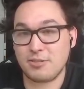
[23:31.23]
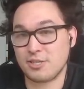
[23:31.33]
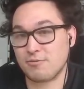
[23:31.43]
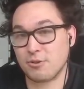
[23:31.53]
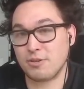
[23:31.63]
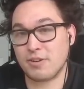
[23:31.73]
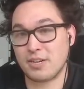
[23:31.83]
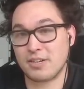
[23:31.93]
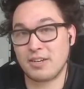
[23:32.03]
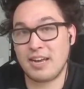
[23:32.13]
Just Rune
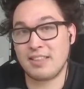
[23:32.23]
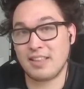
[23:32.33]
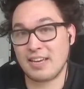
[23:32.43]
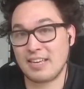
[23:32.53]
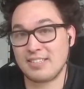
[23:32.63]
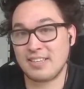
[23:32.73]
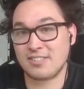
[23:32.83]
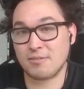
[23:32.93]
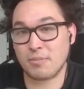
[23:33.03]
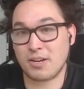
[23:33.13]
Runner and then, like, his
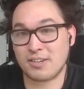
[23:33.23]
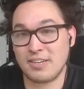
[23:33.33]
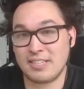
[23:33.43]
Sandstone blocker